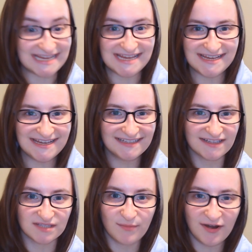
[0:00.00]
See?
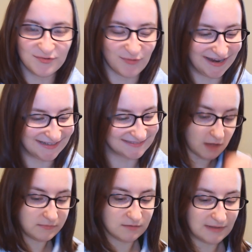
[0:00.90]
The smart one.
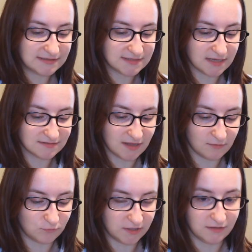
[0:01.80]
I mean, it makes sense
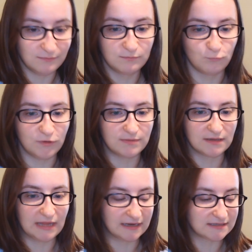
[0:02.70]
that we've
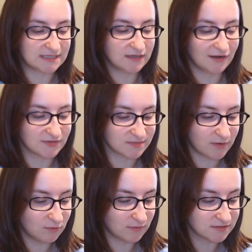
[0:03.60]
been like digging on the
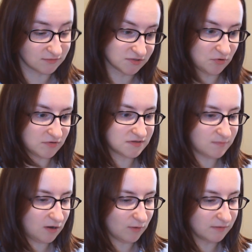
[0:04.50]
smart one, so let's go to the
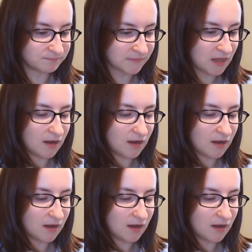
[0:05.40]
smart one.